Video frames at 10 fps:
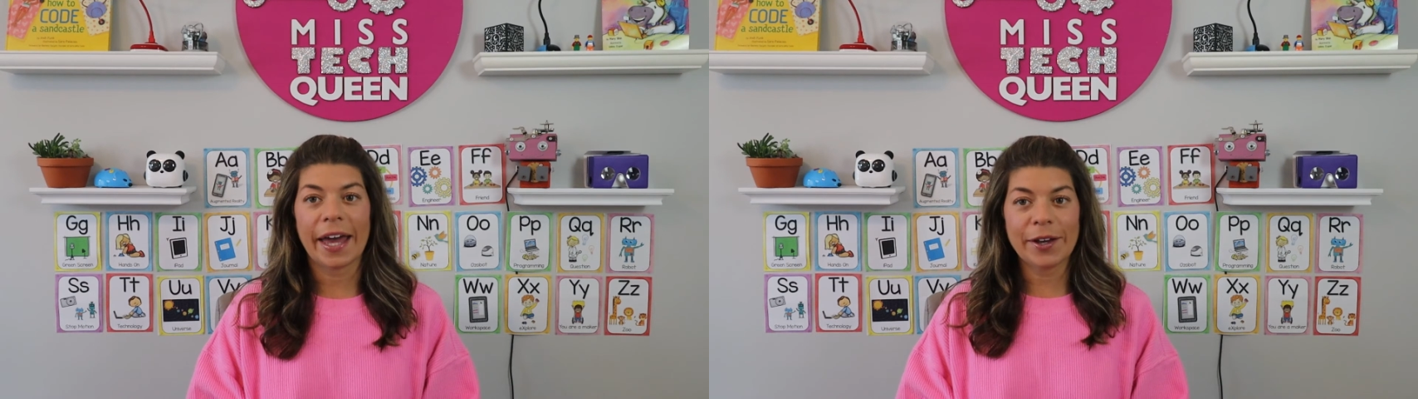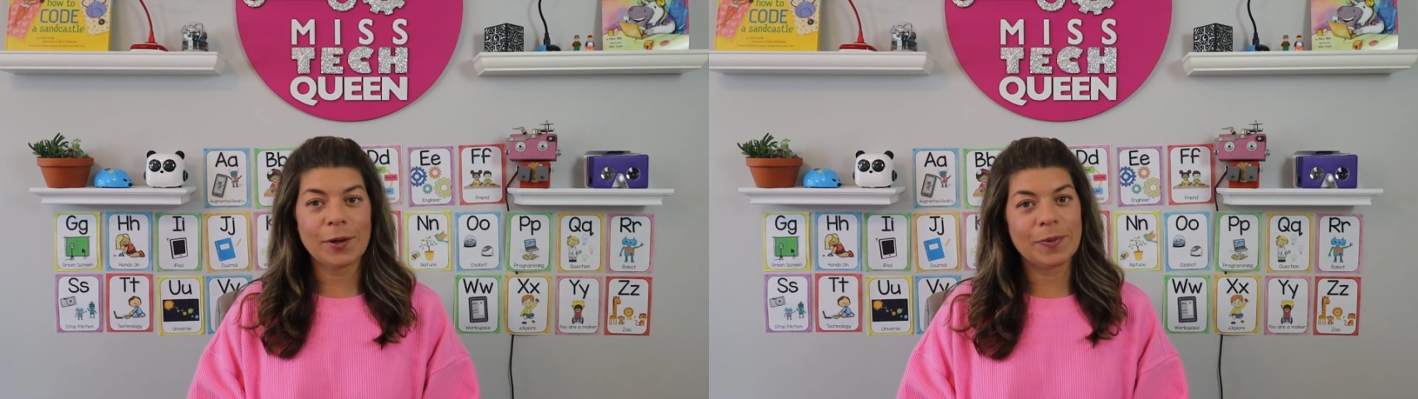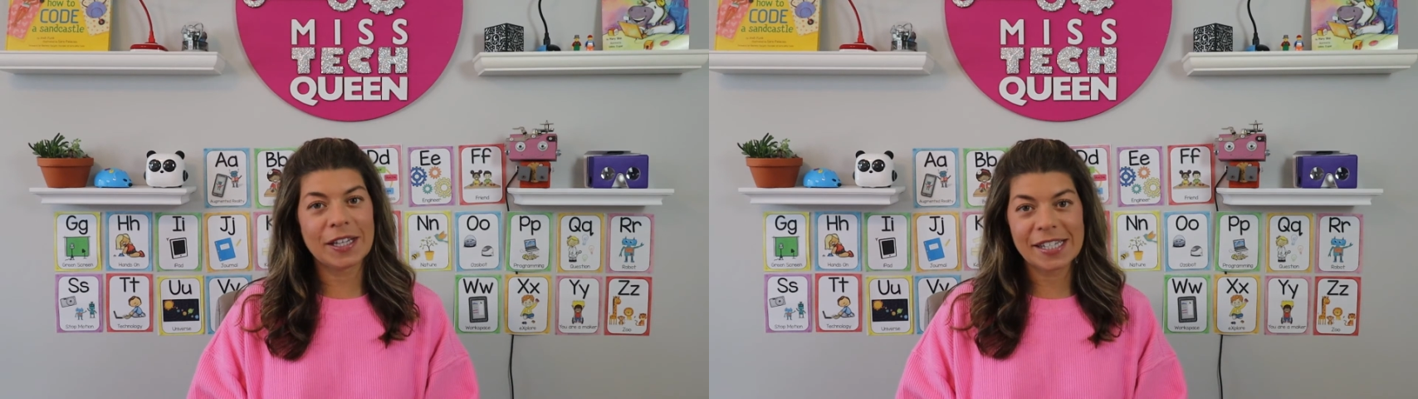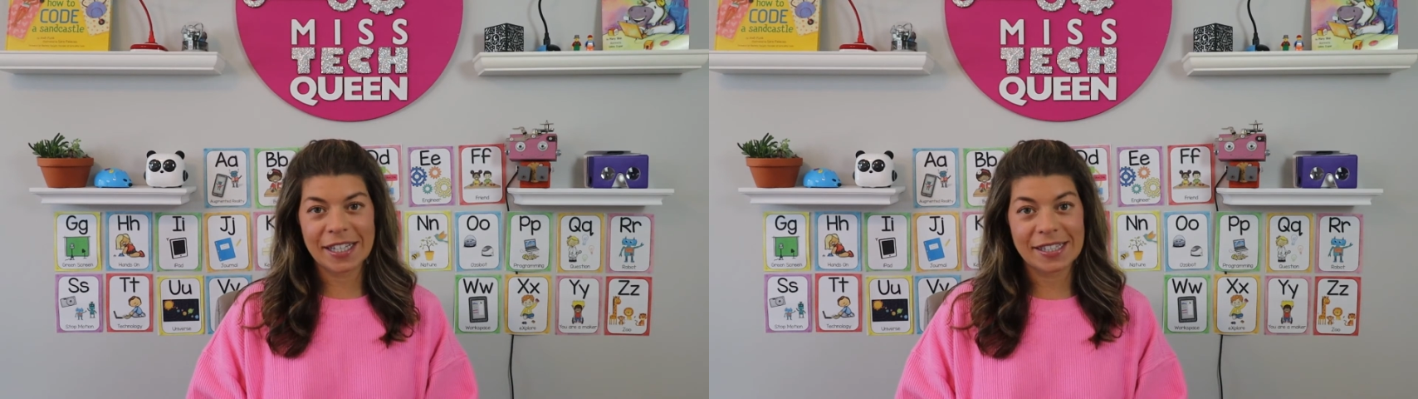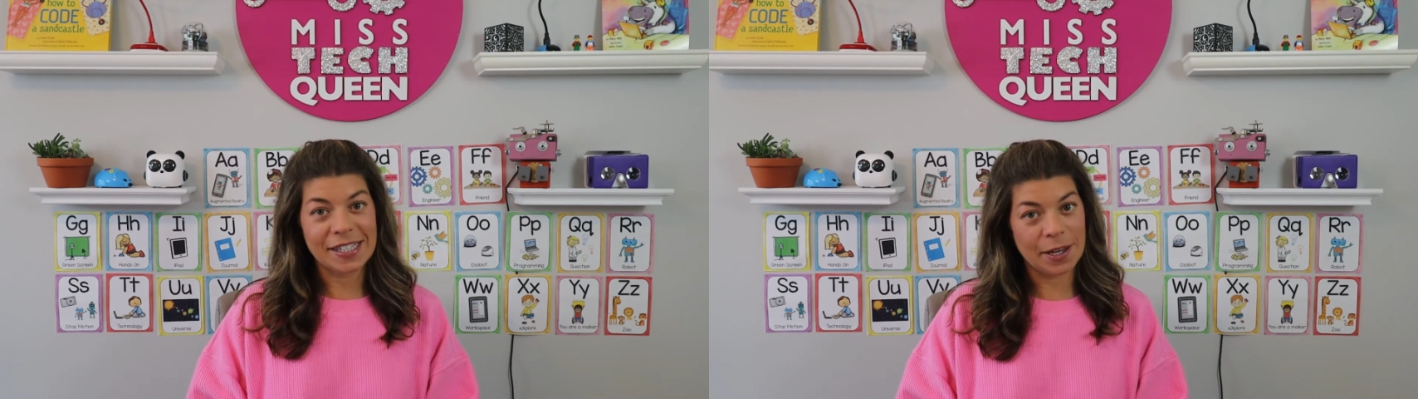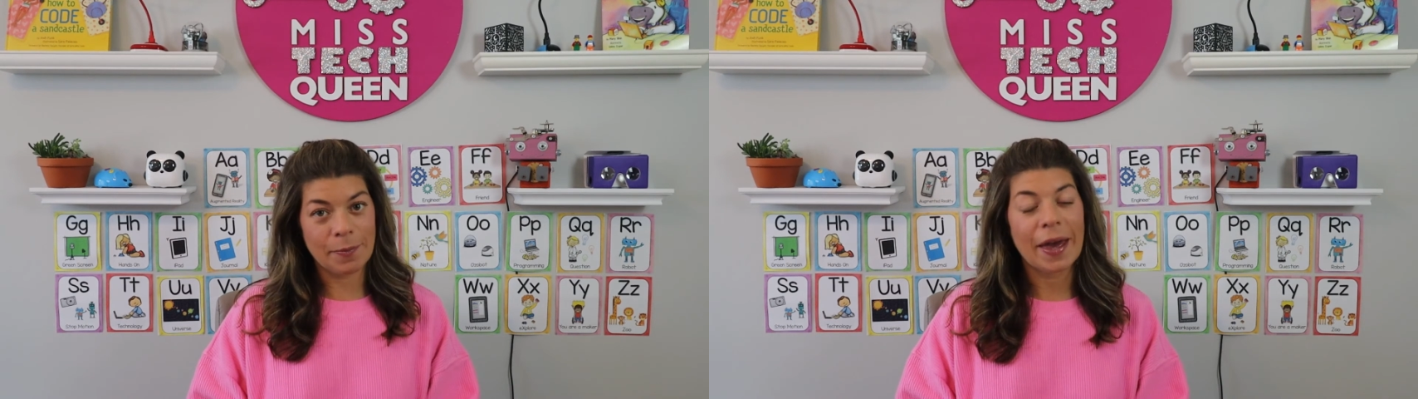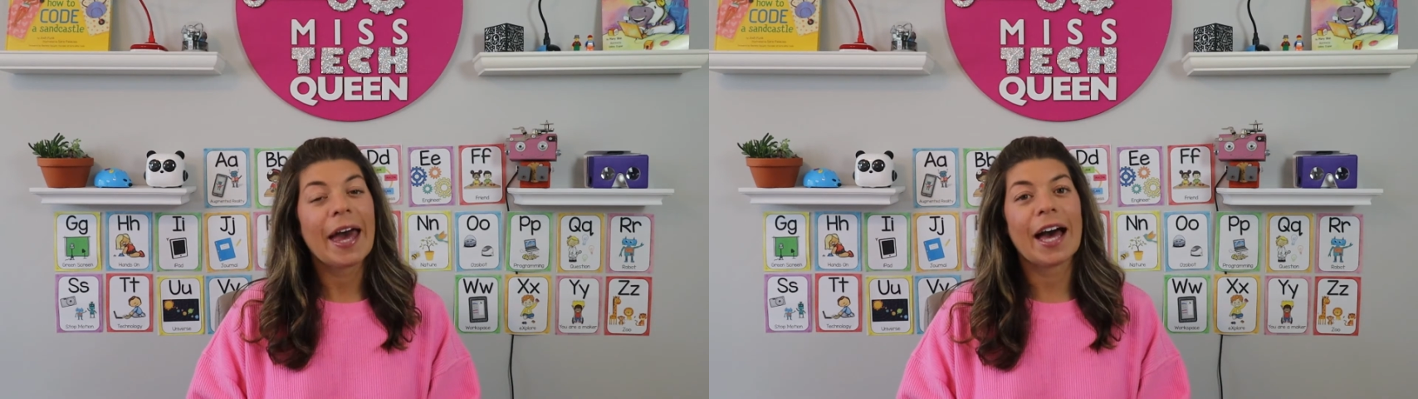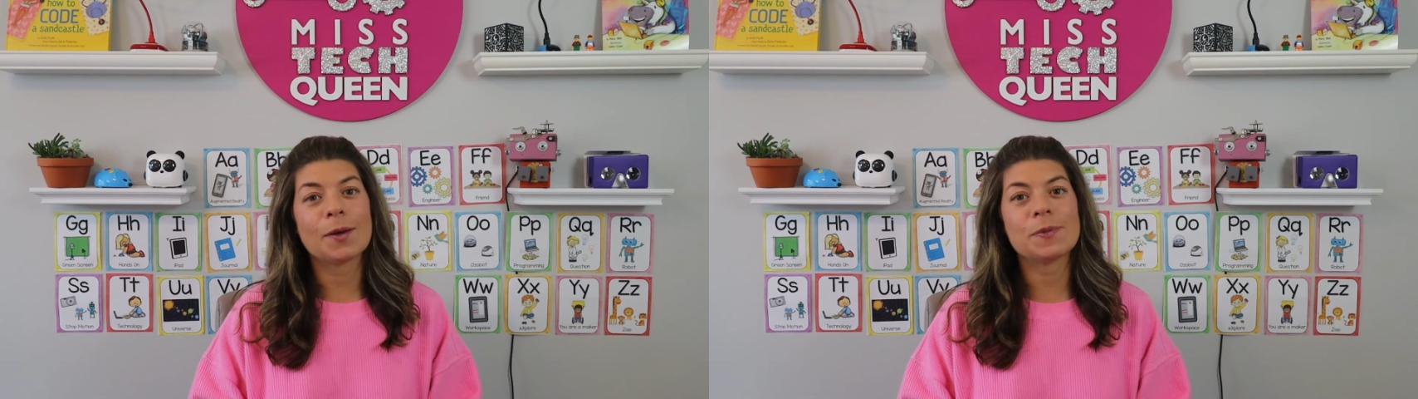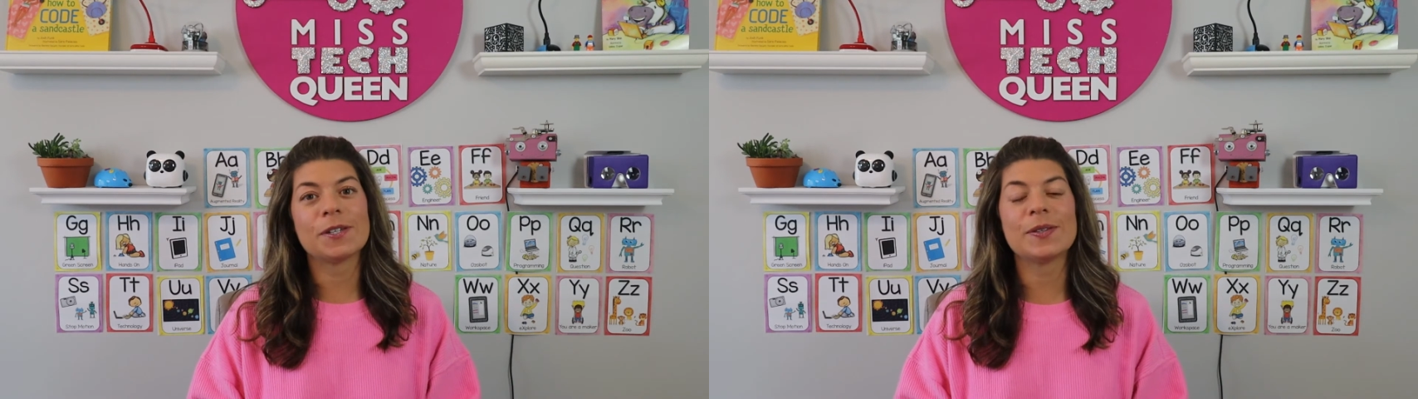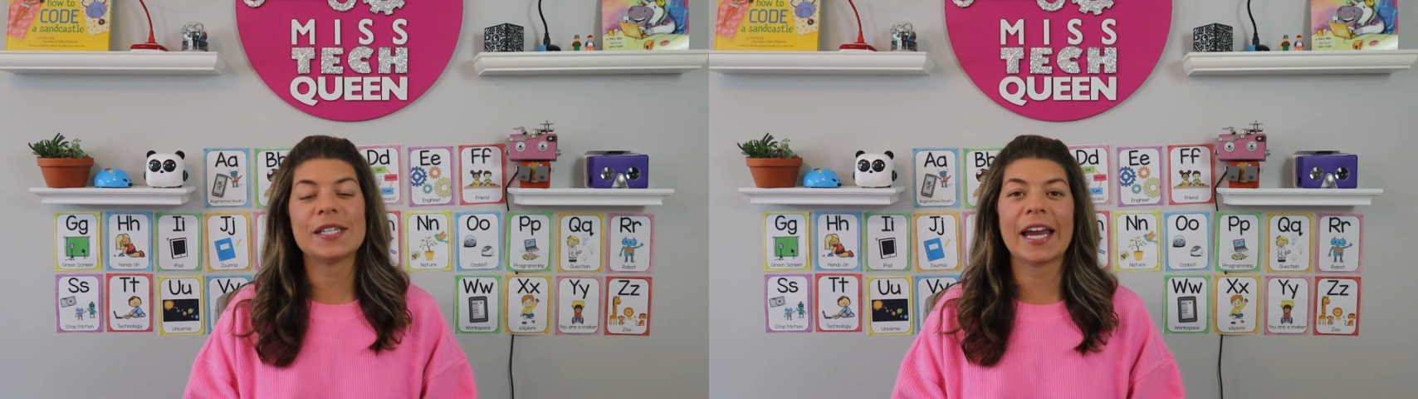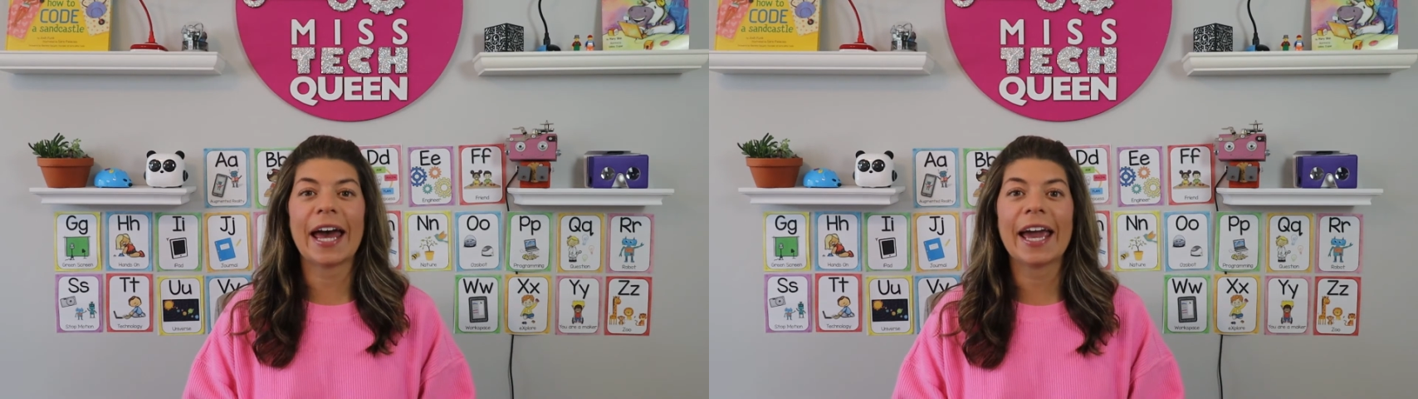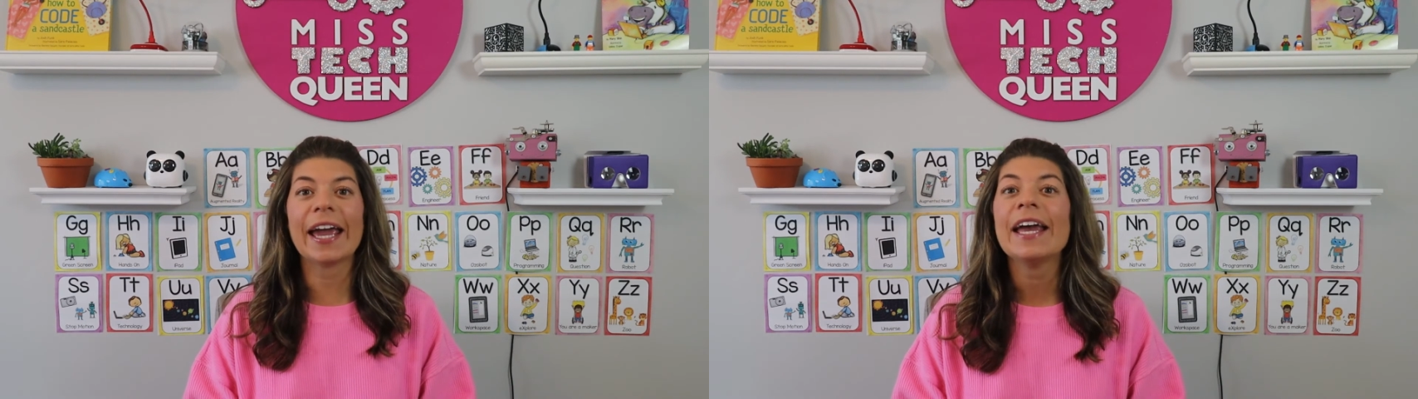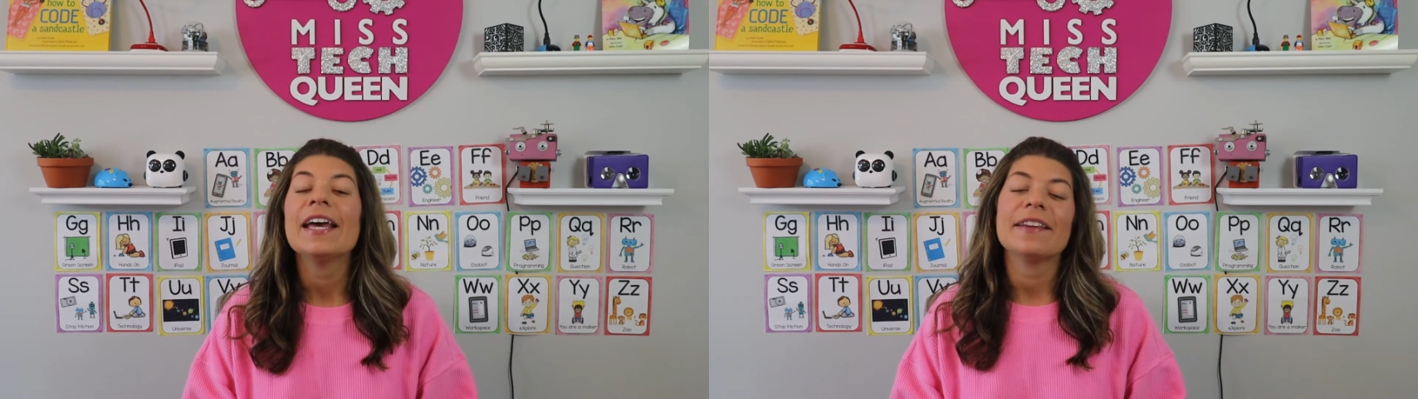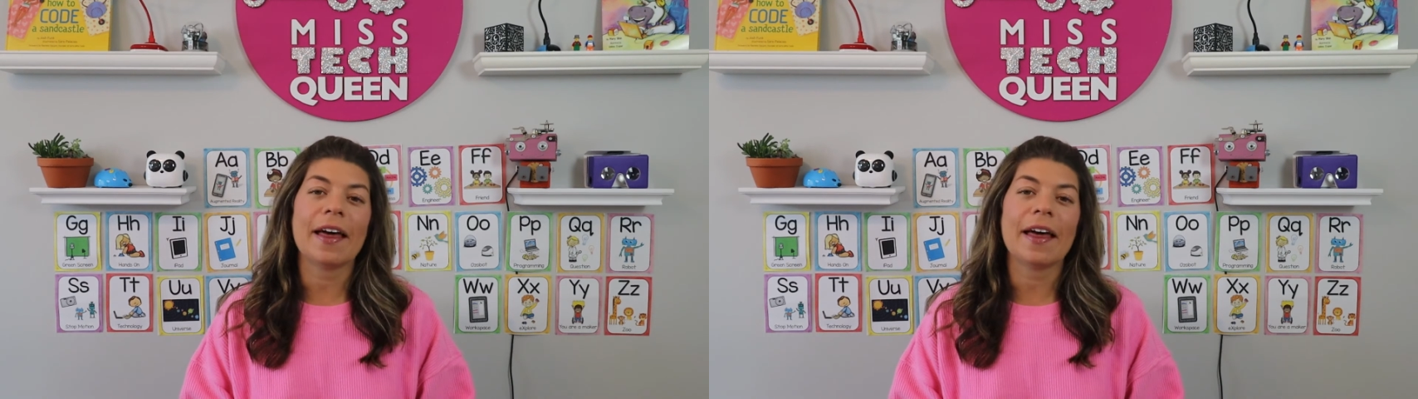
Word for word: I hope this tip helps you today.